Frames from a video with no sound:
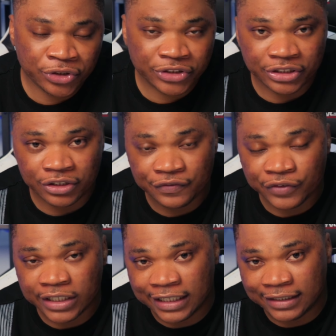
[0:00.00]

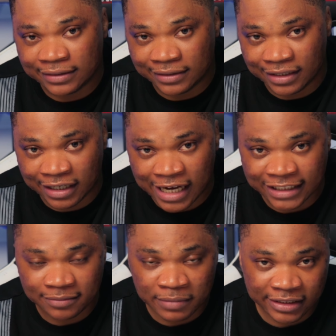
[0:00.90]
yourself in the
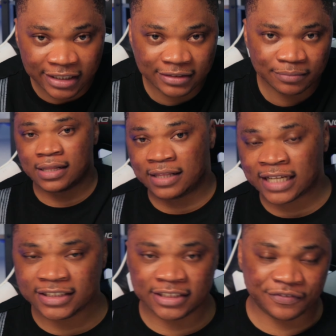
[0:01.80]
right market.
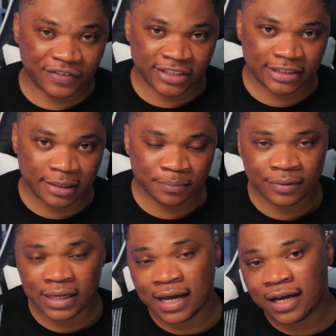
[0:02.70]
That is the first step,
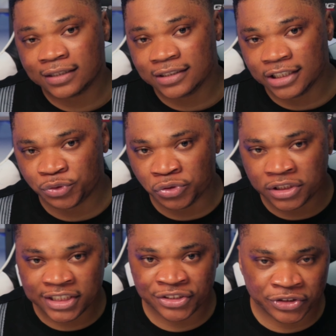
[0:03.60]
and it will
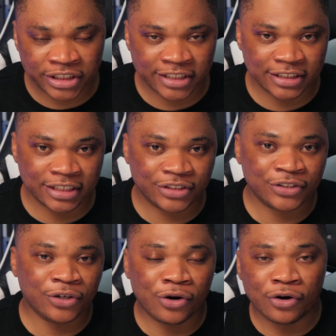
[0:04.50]
increase your
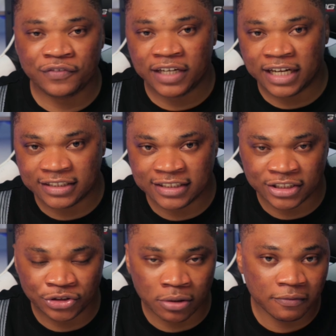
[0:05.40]
chances of landing
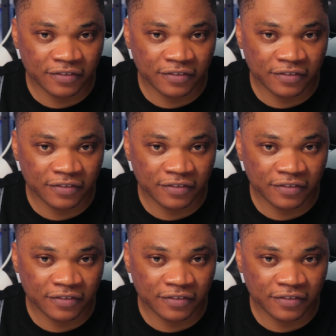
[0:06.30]
a job